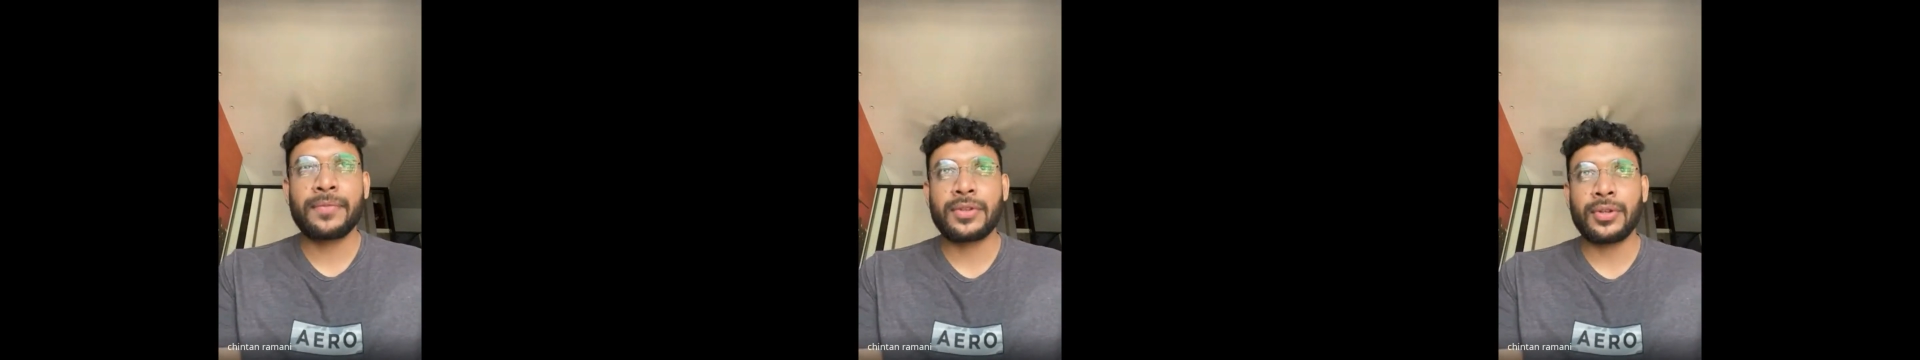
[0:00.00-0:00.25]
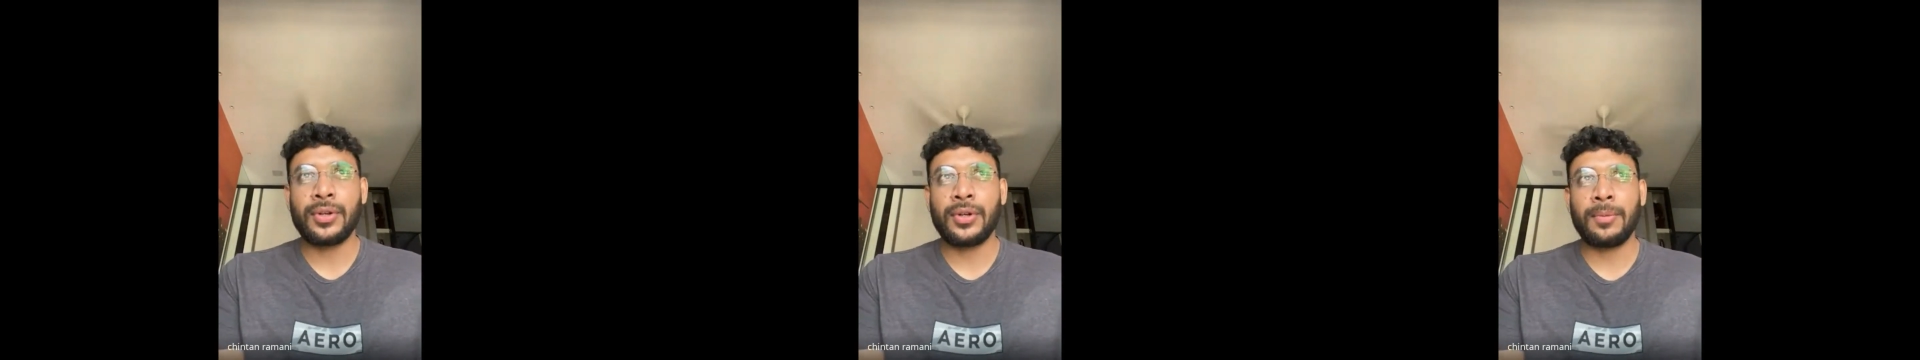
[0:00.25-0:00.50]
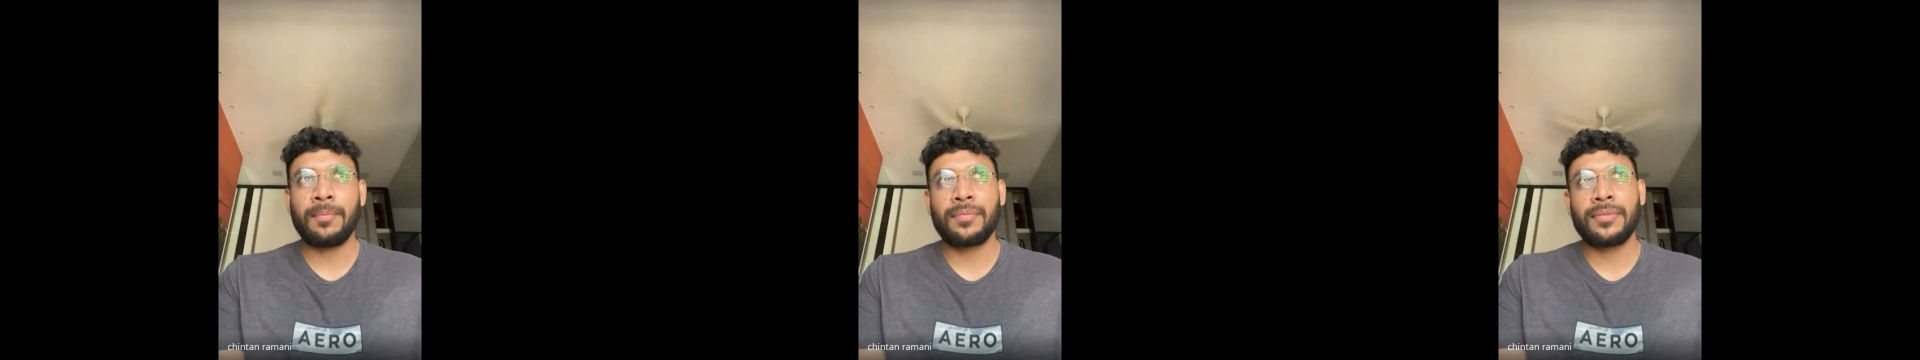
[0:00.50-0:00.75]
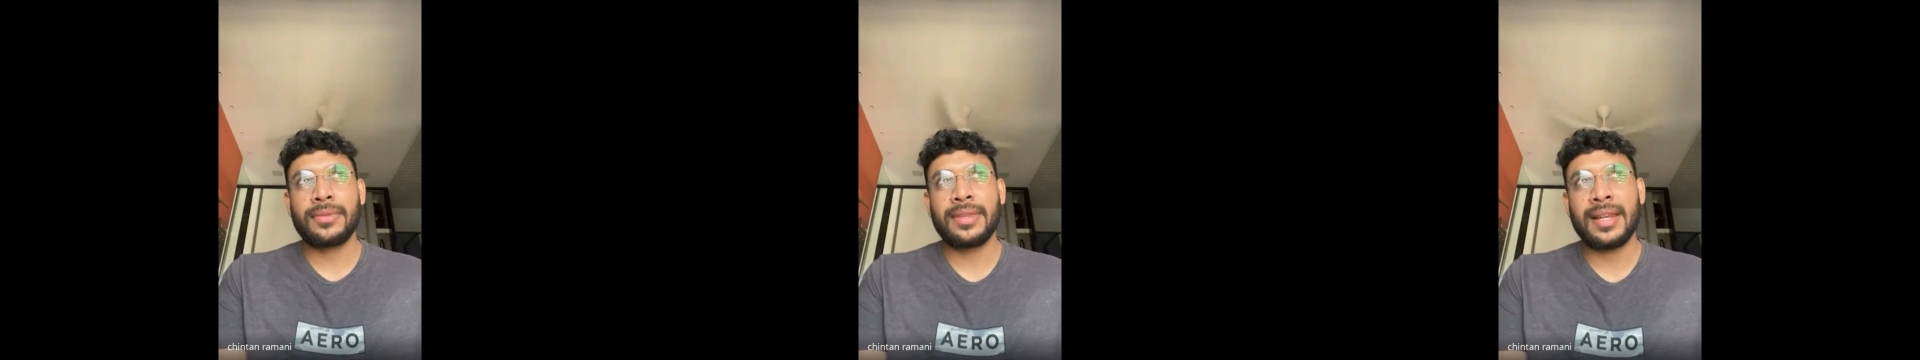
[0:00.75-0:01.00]
So
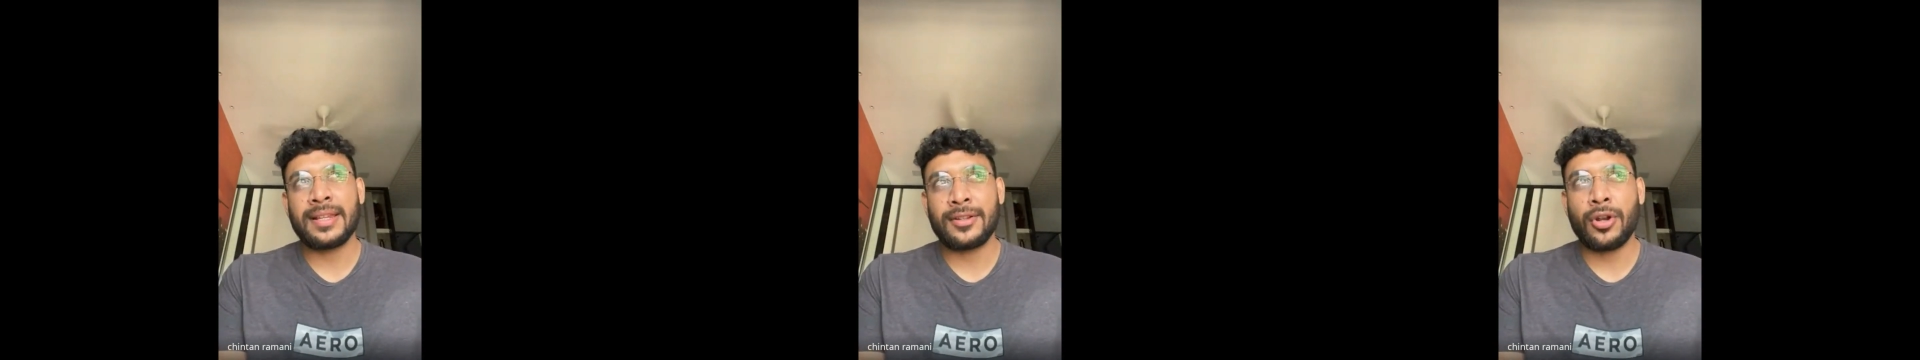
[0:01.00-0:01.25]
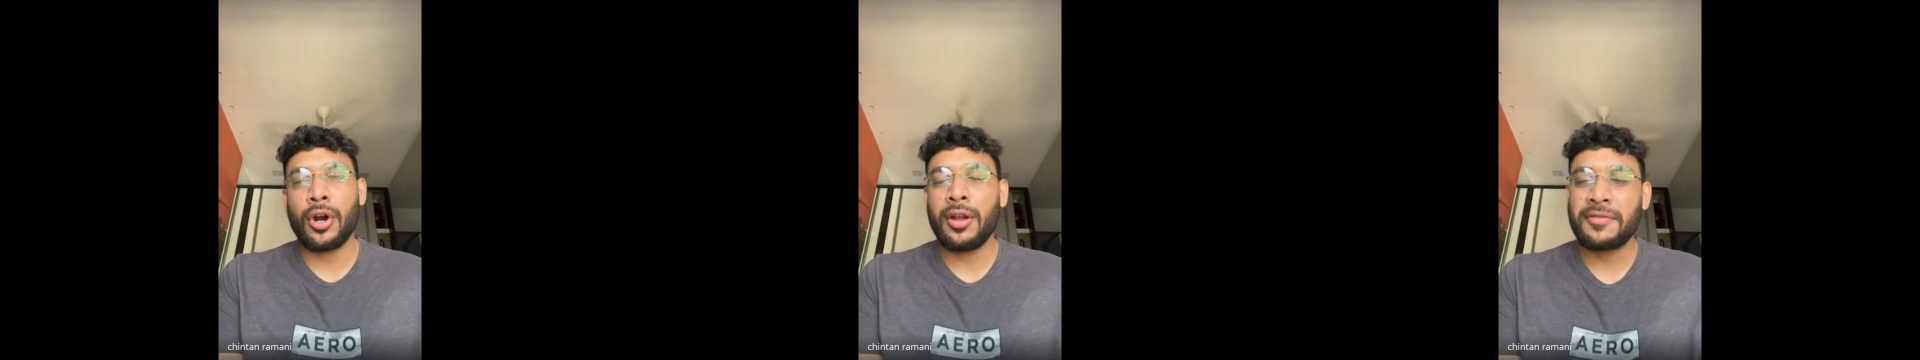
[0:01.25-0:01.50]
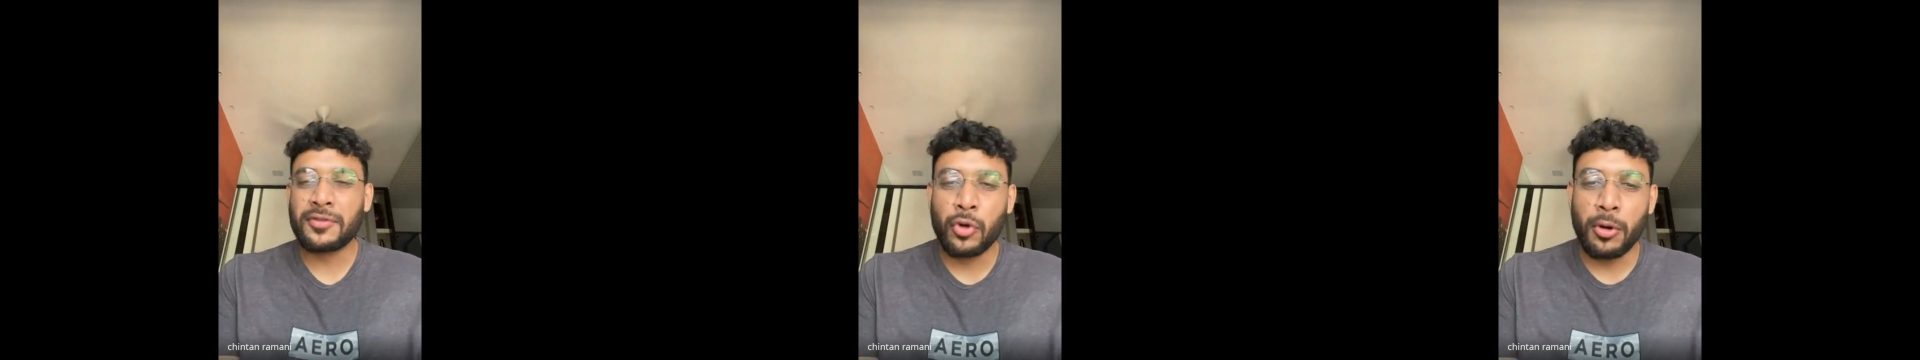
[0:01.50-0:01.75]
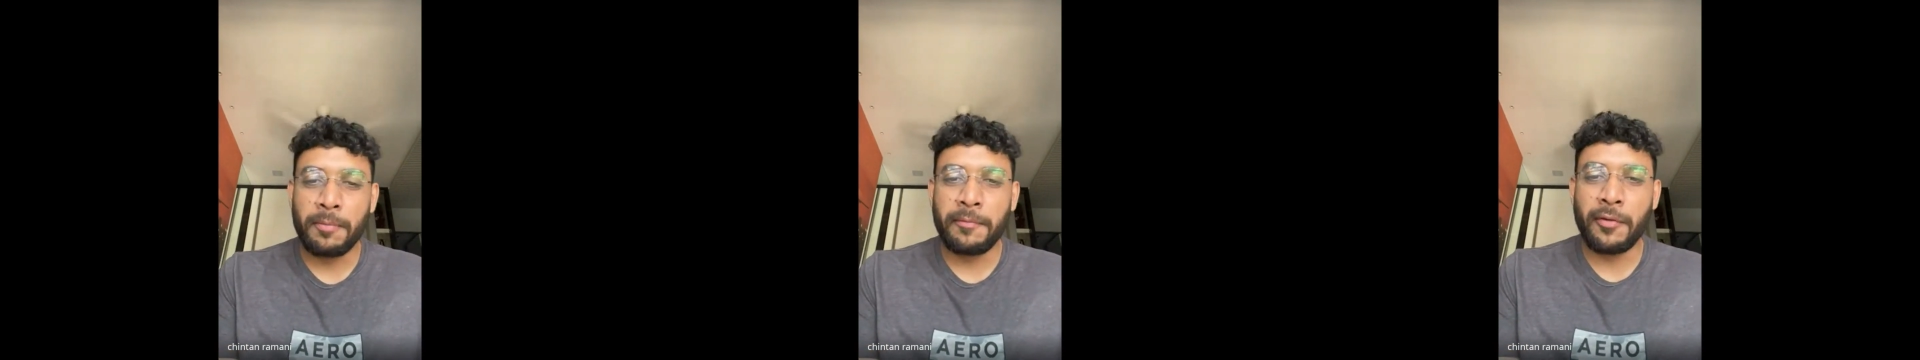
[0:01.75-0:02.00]
there is a lot of scope